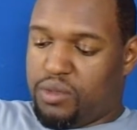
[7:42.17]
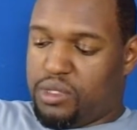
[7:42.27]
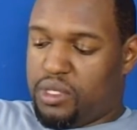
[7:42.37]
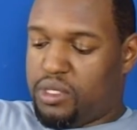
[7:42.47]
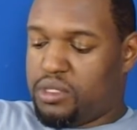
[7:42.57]

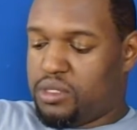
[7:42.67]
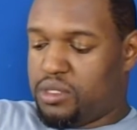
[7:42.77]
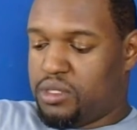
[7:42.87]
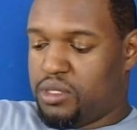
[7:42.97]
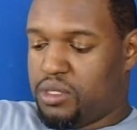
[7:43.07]
with
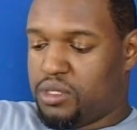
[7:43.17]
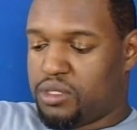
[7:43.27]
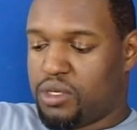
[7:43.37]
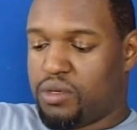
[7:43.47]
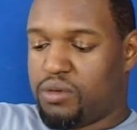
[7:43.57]
this.
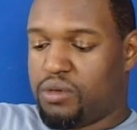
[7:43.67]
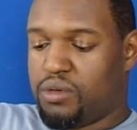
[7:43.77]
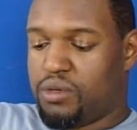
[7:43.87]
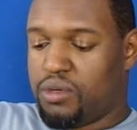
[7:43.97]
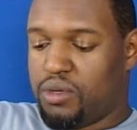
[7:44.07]
So
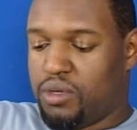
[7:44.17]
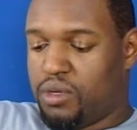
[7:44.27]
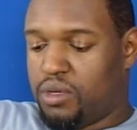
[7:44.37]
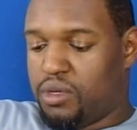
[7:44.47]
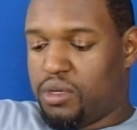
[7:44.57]

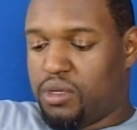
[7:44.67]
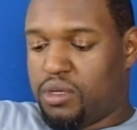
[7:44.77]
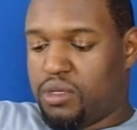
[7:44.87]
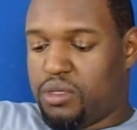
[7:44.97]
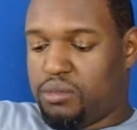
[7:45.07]

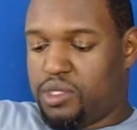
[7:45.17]
let